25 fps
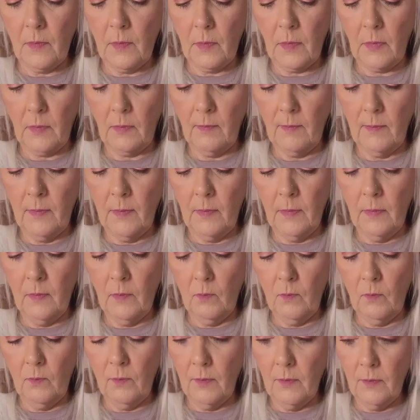
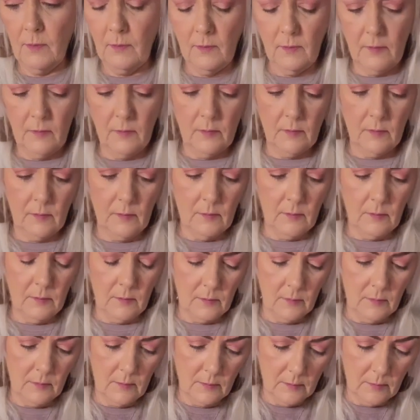exclamation point
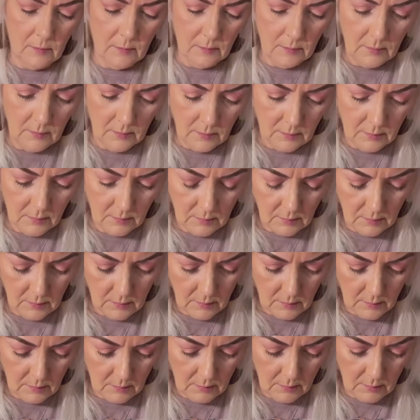and
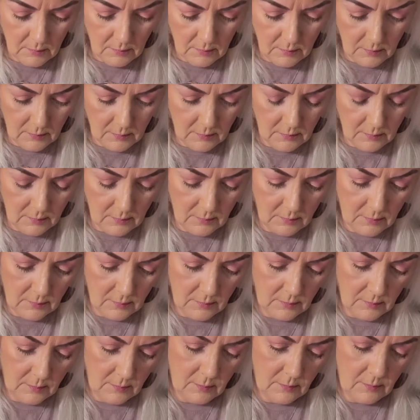no space and
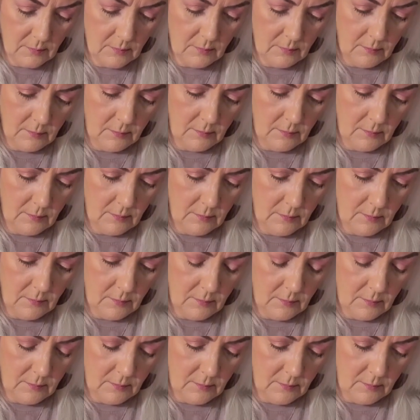all small letters
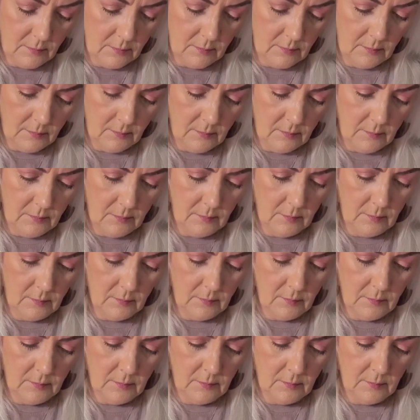with words
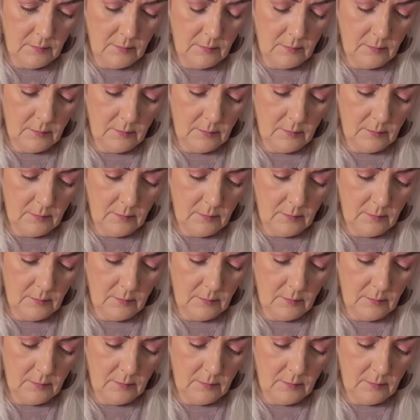like